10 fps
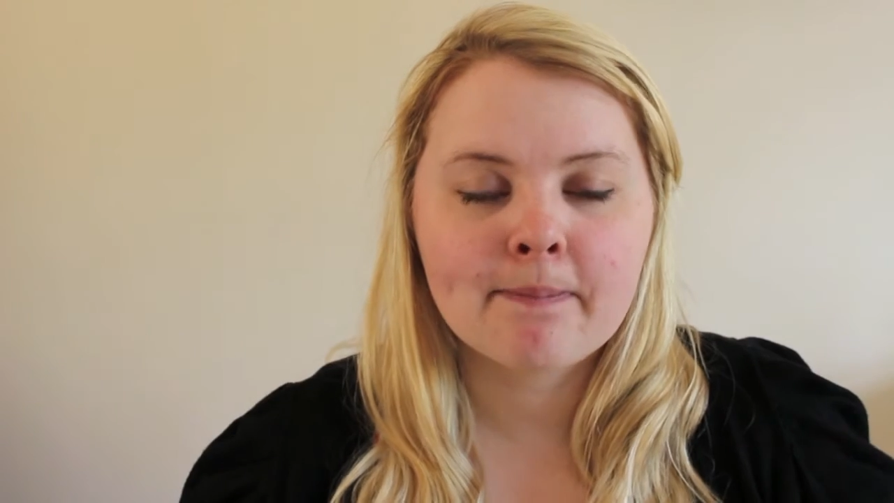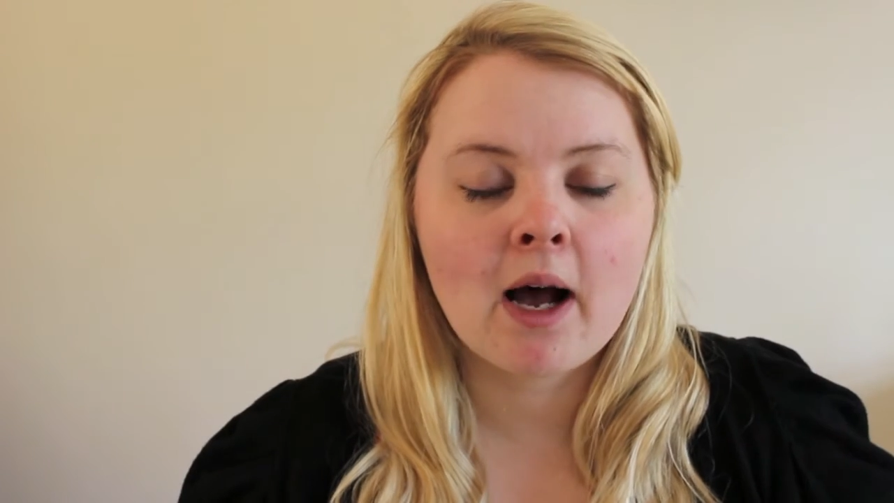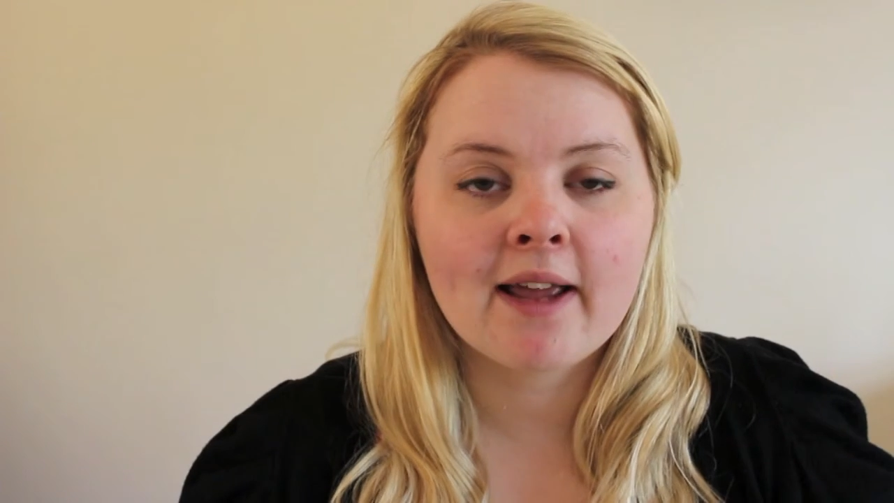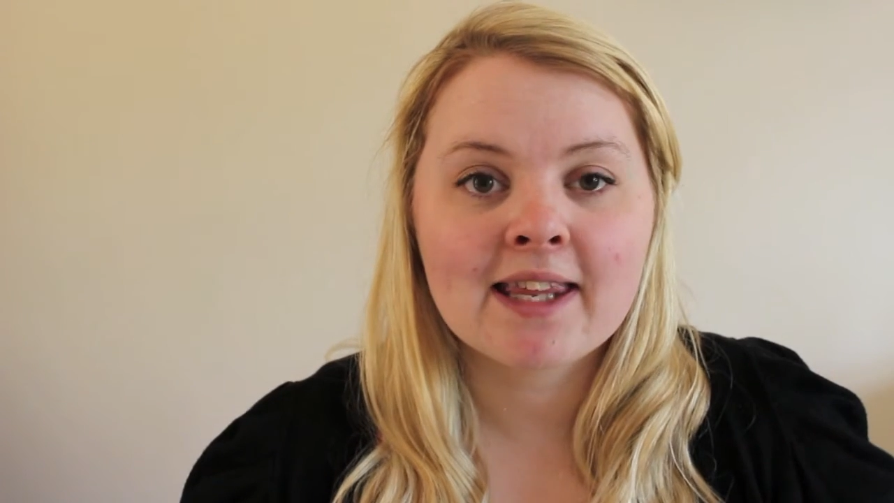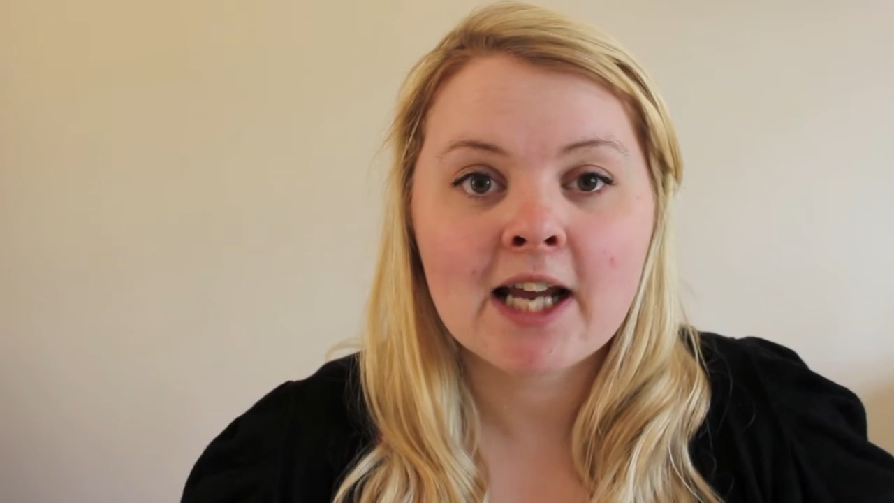but
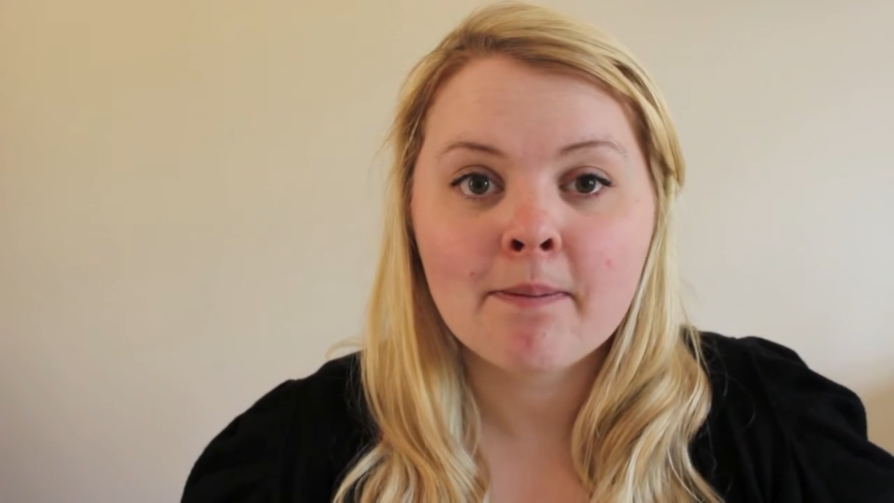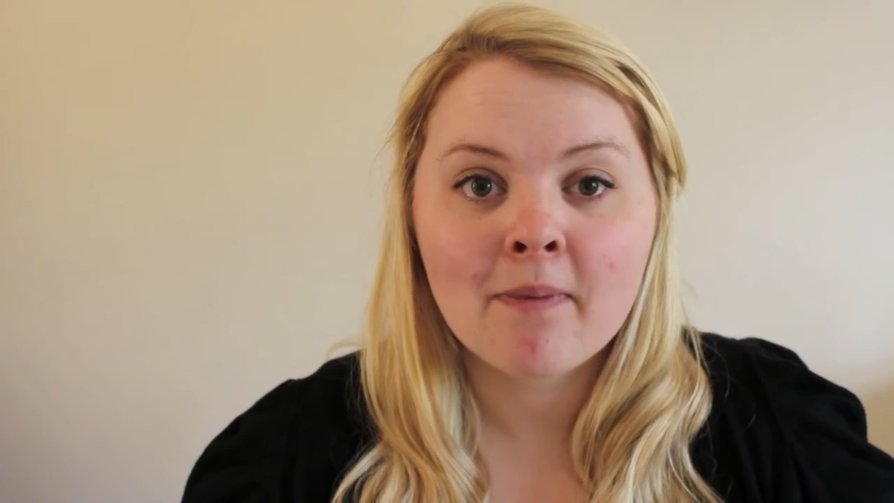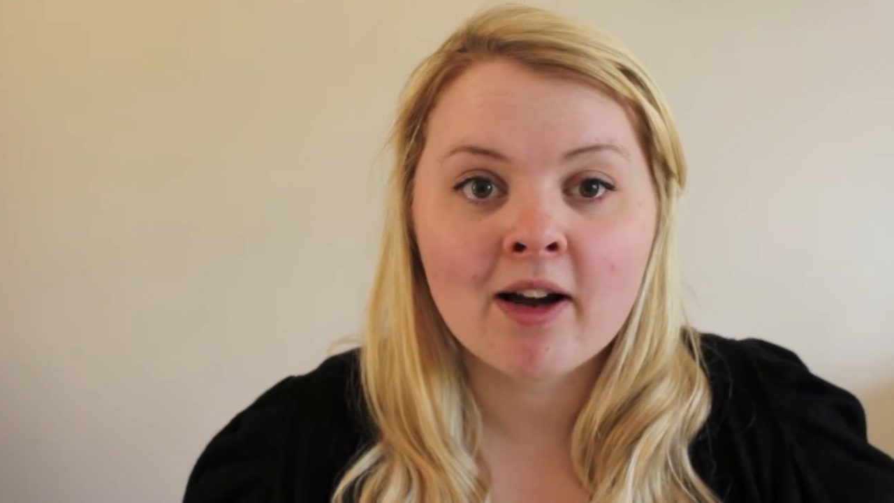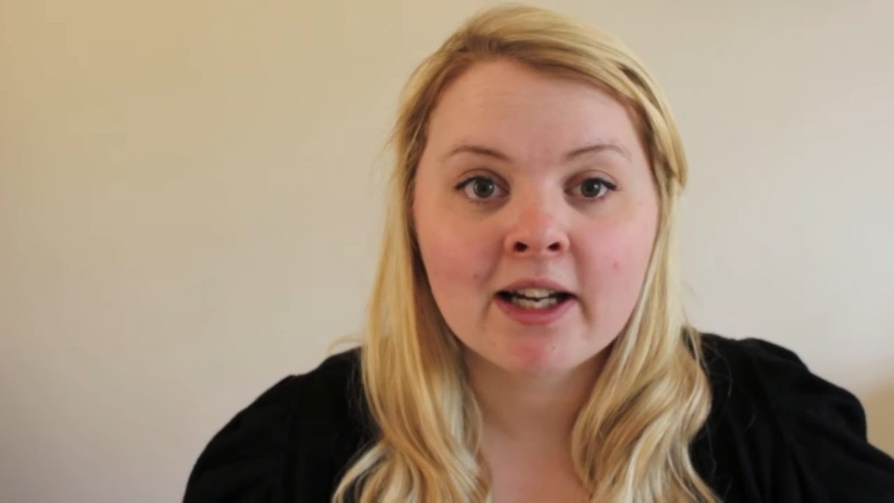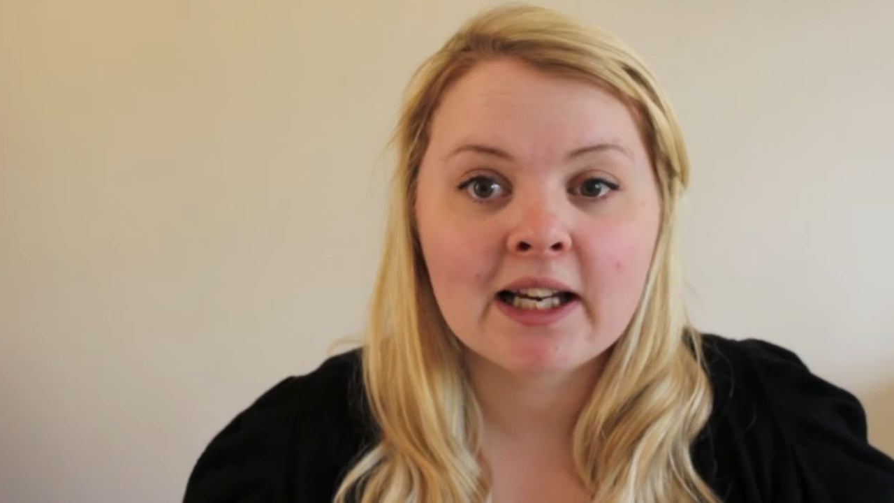I think I
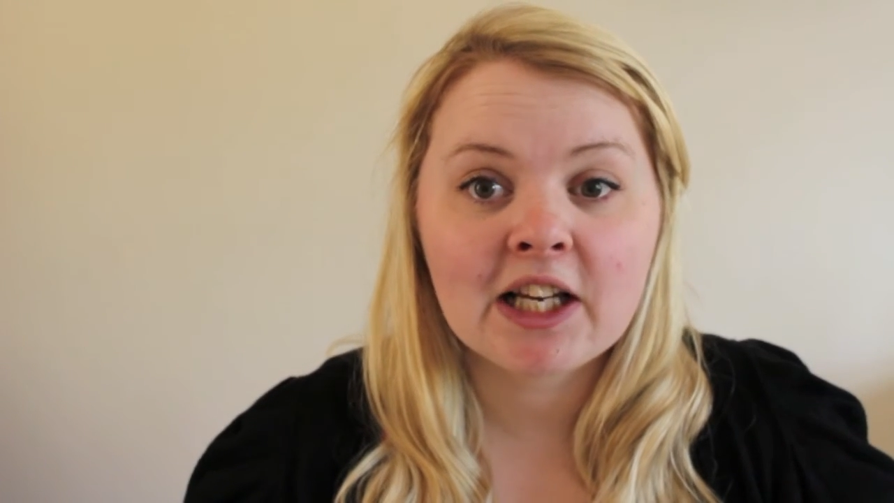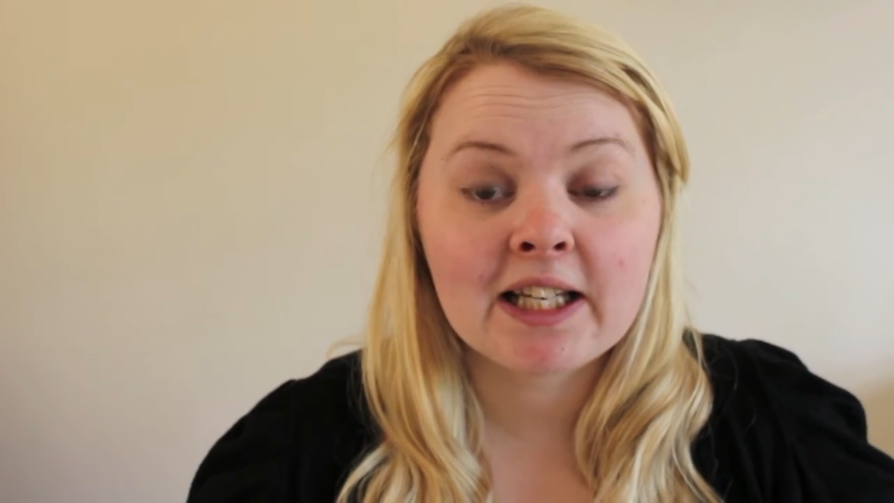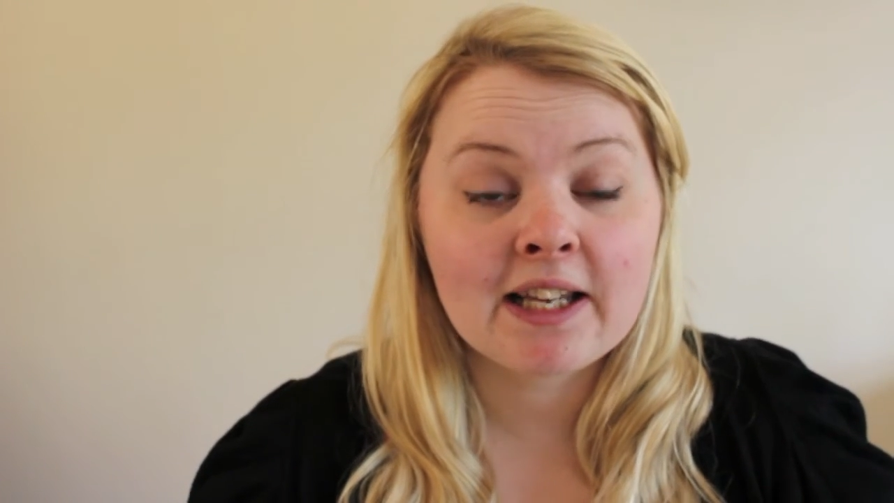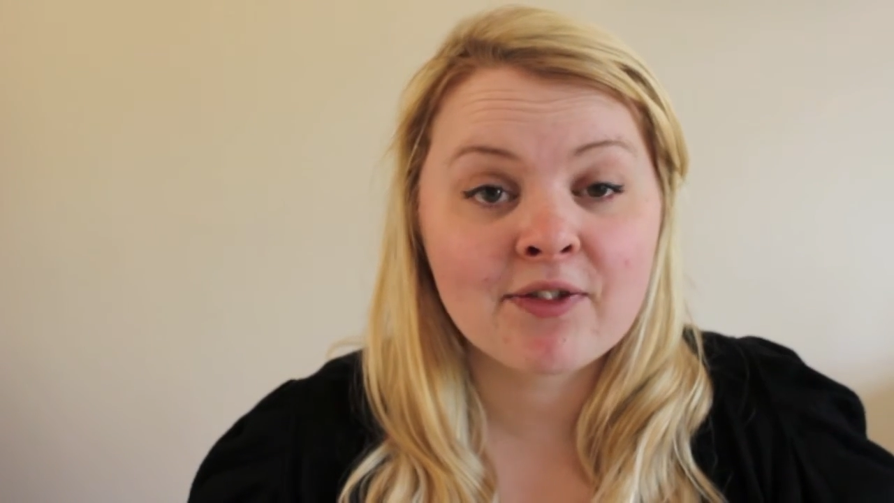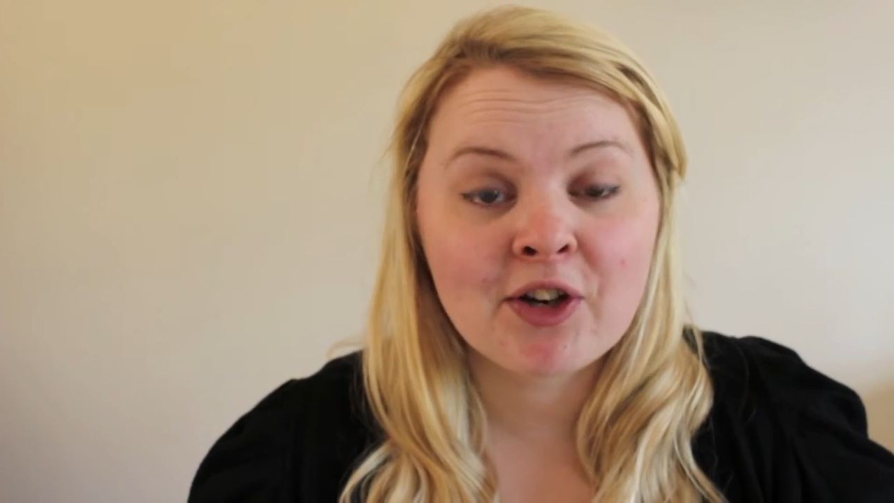might
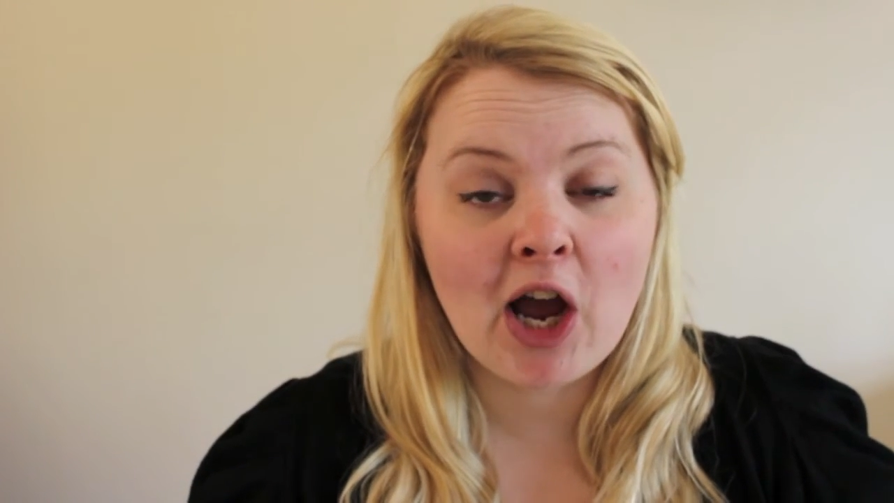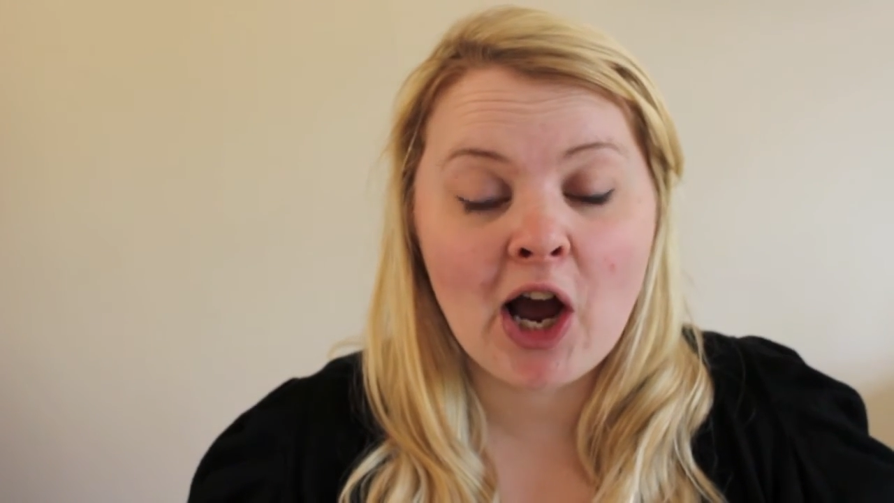give